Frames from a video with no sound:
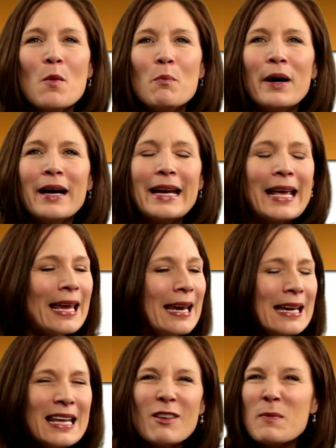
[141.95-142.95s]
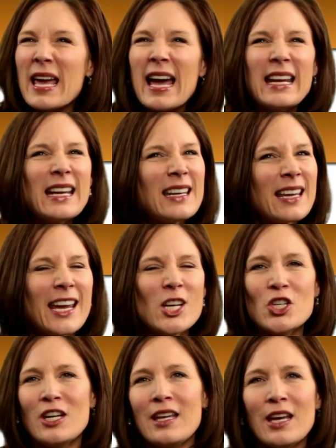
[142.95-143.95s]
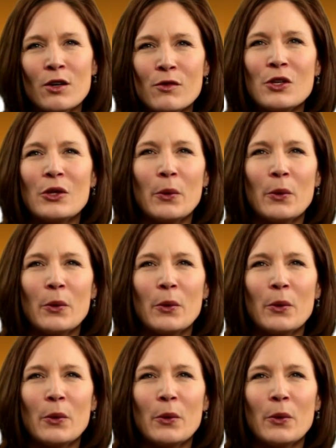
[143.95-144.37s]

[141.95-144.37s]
but he didn't give me any indication in the interview